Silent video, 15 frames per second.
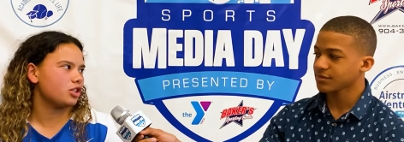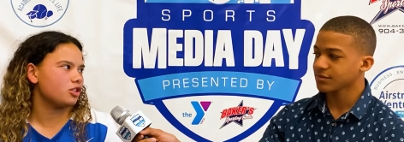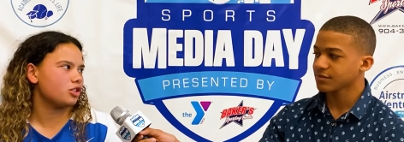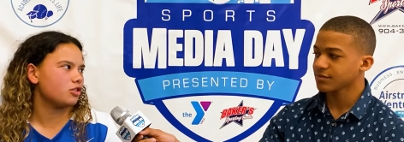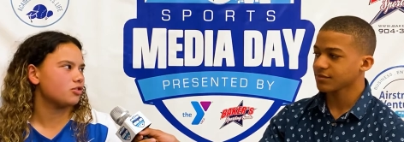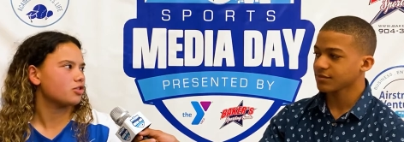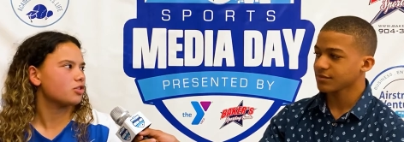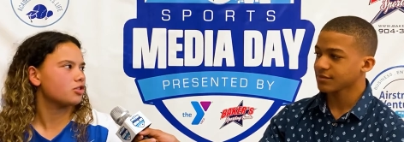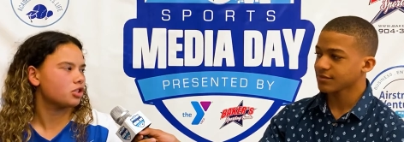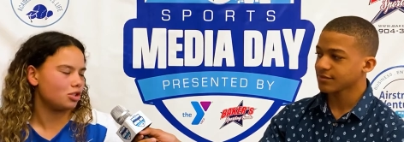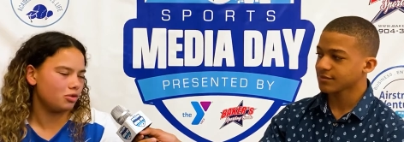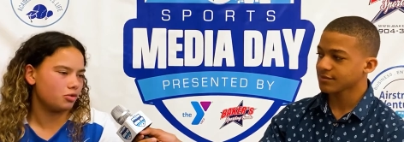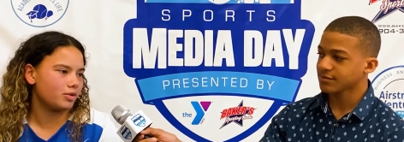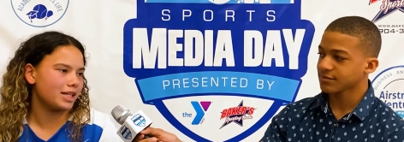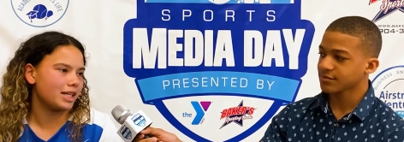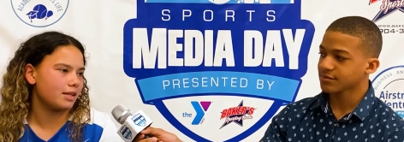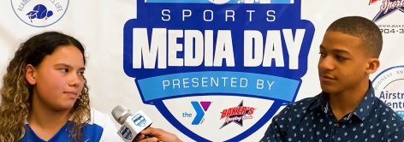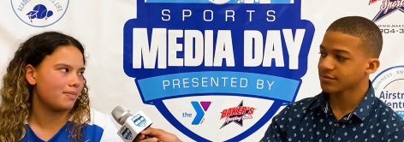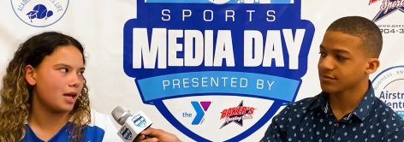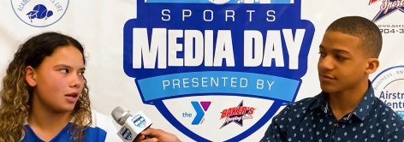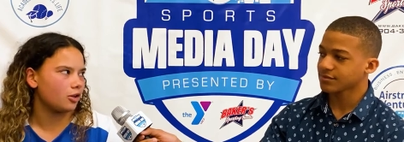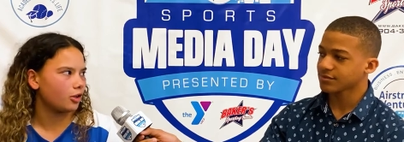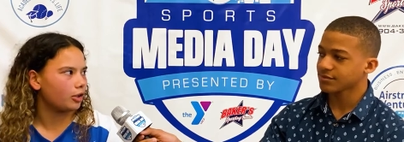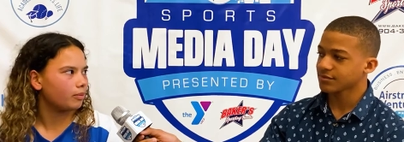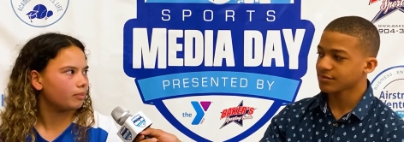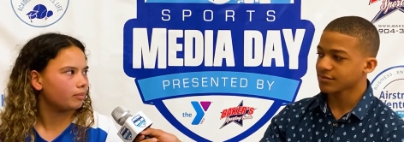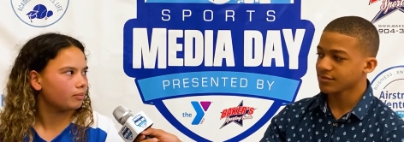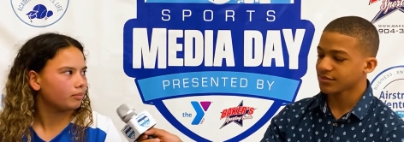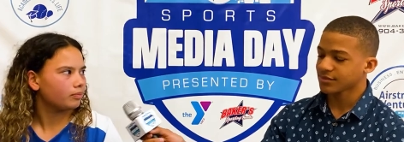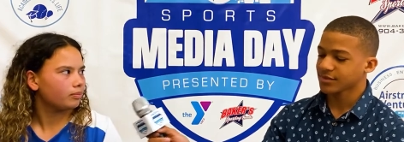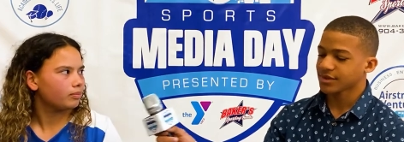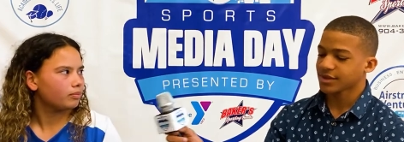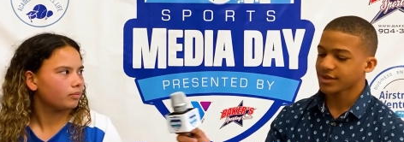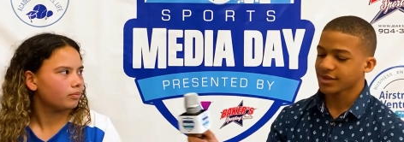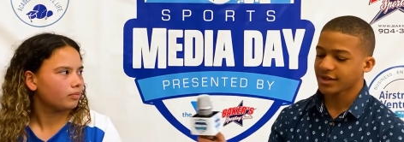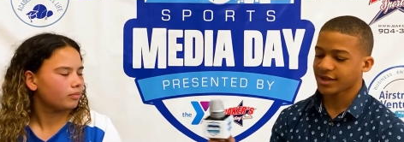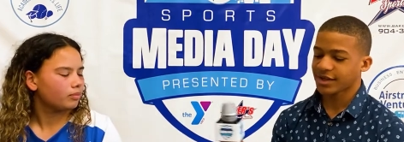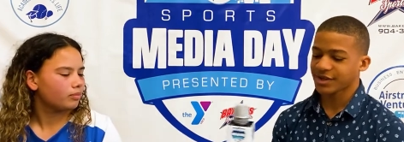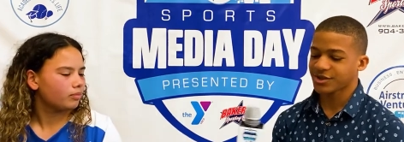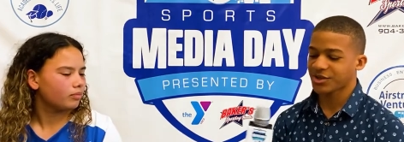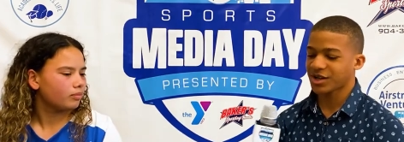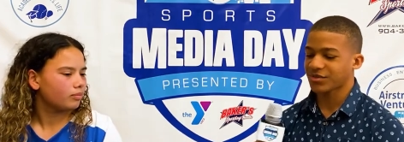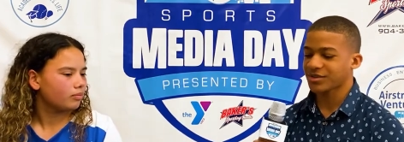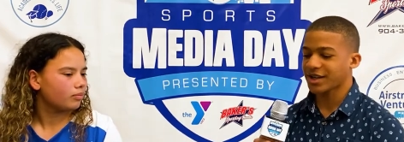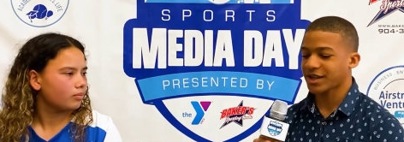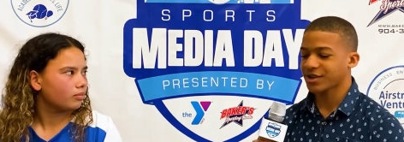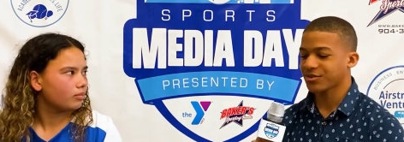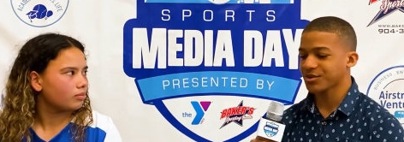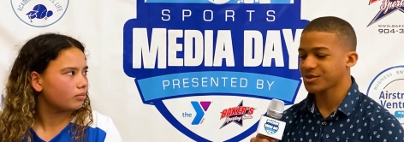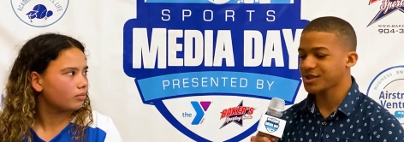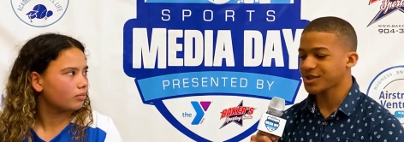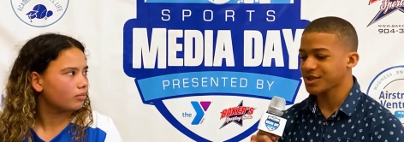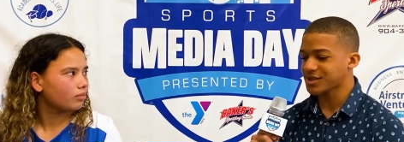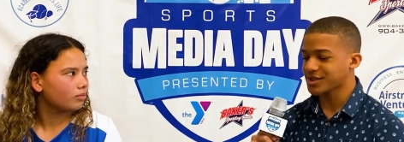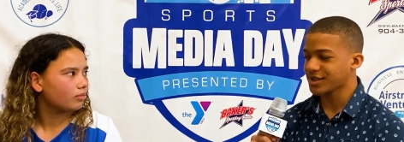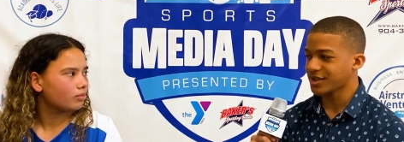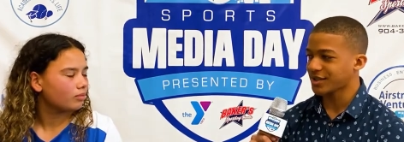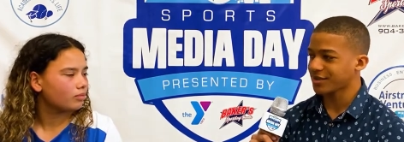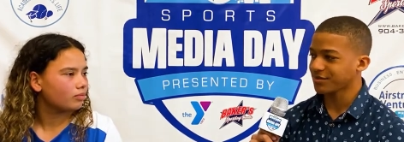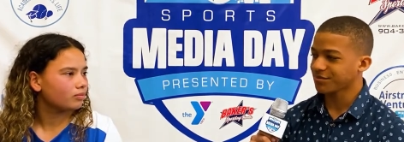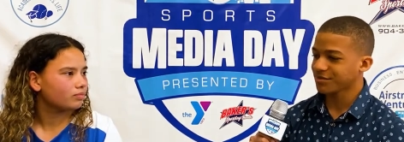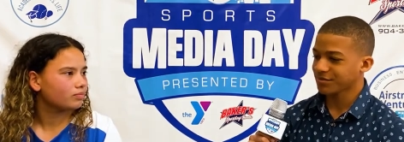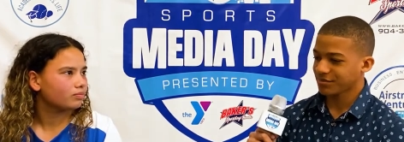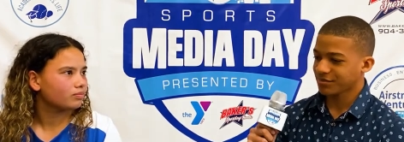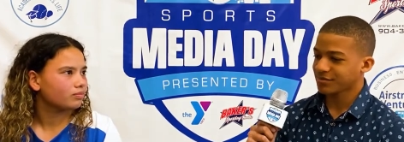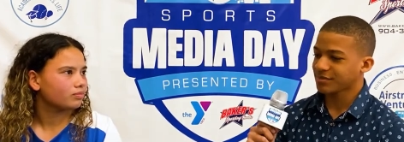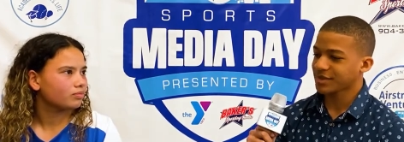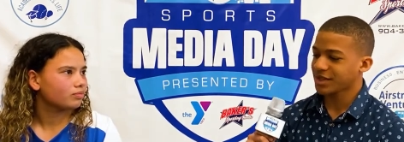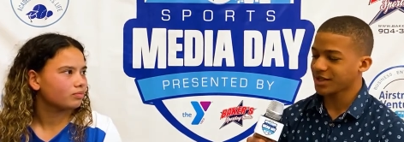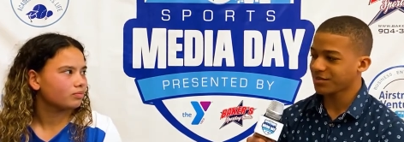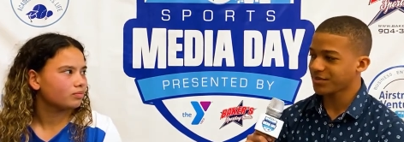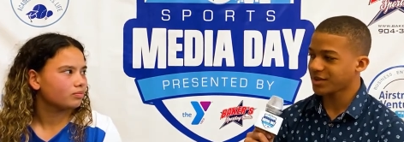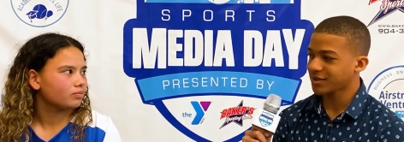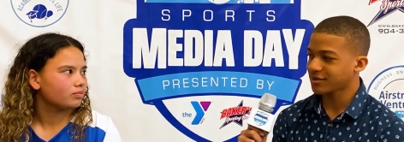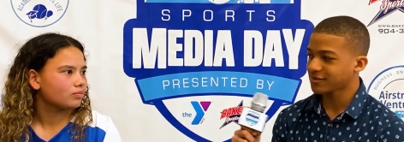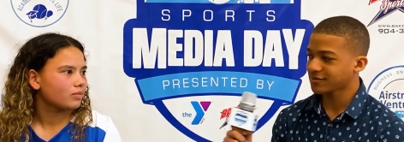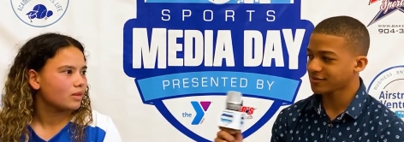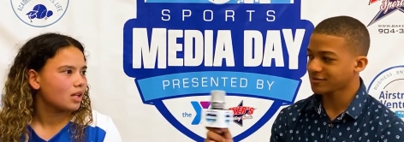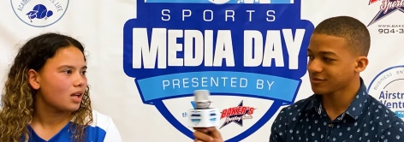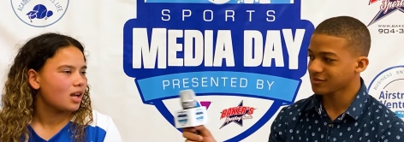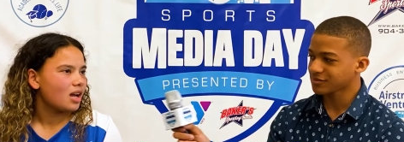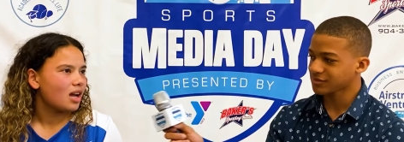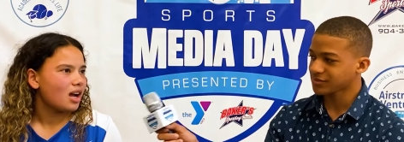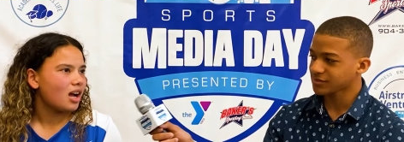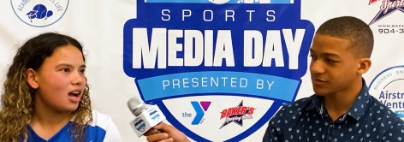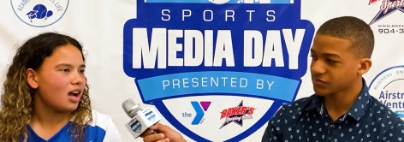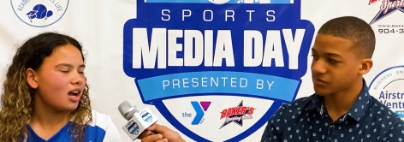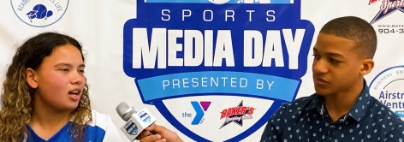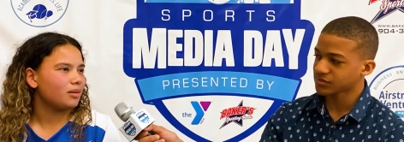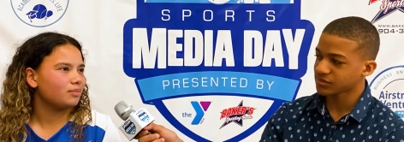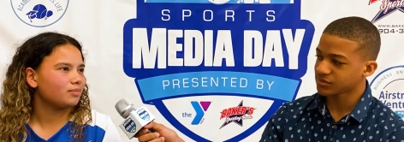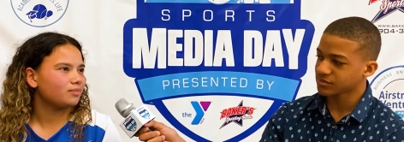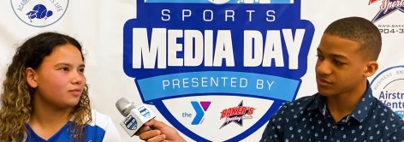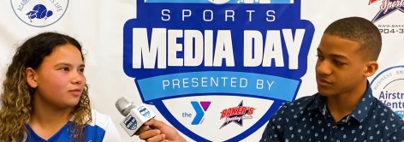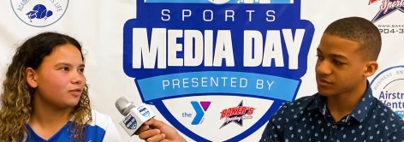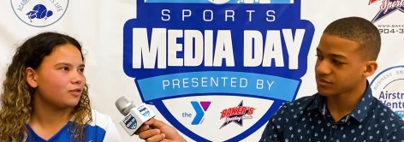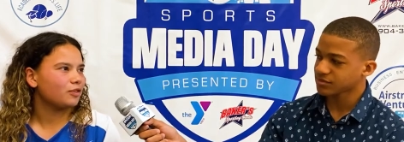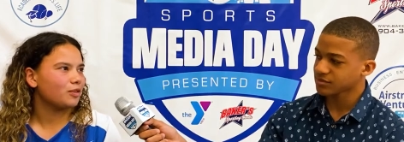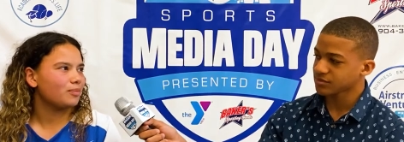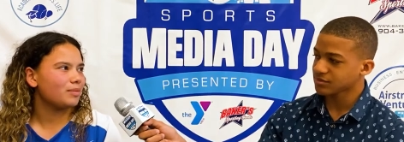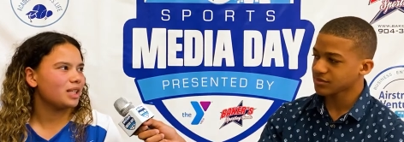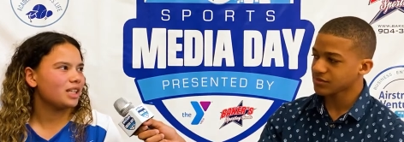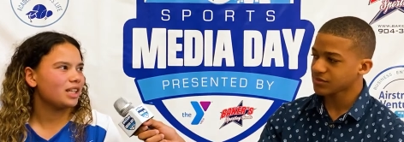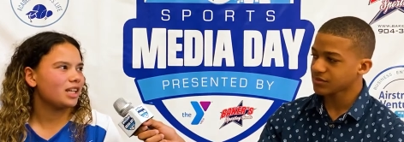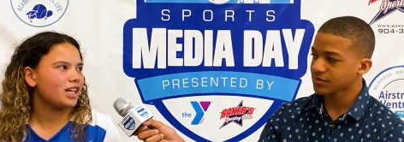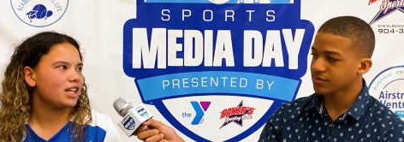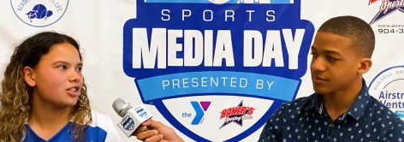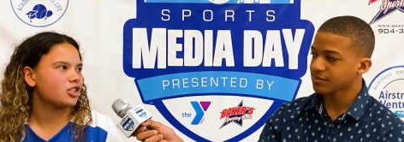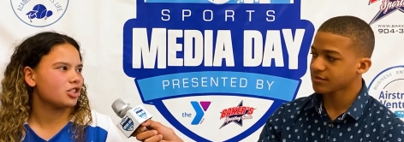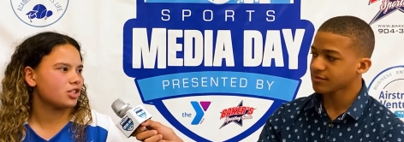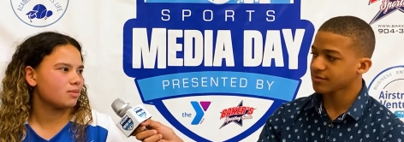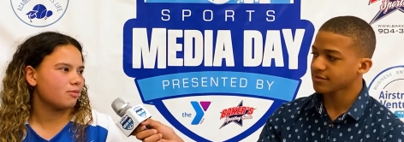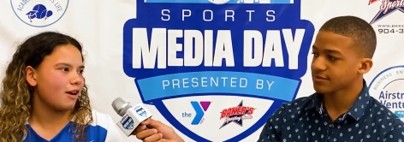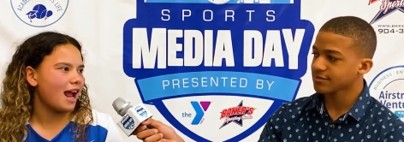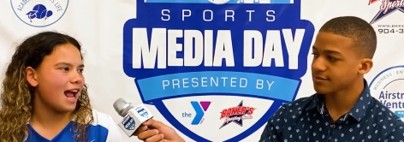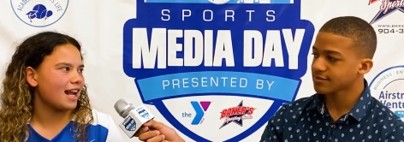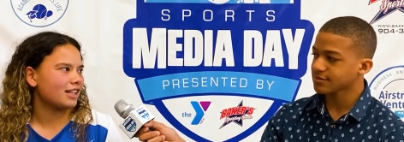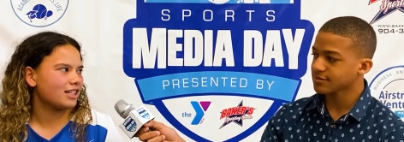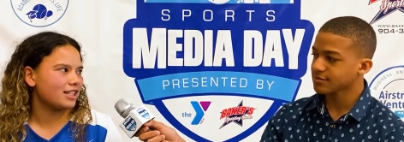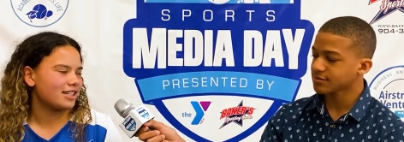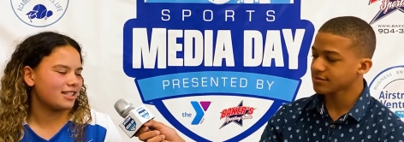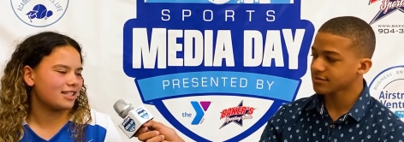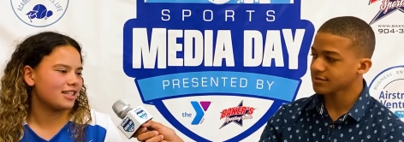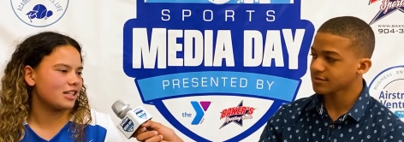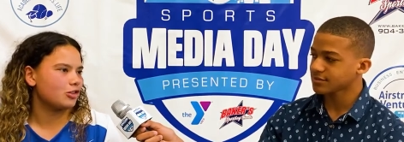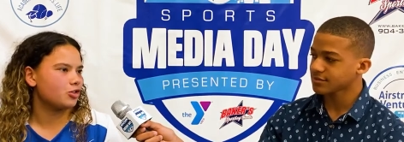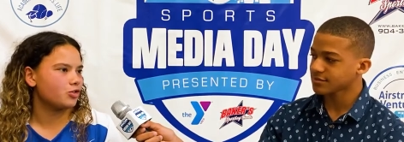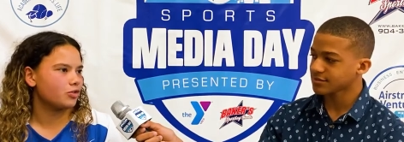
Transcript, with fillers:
Speaker 1: to do to get better
Speaker 2: do you have like a routine to getting better?
Speaker 1: Um, for me, it's just practice and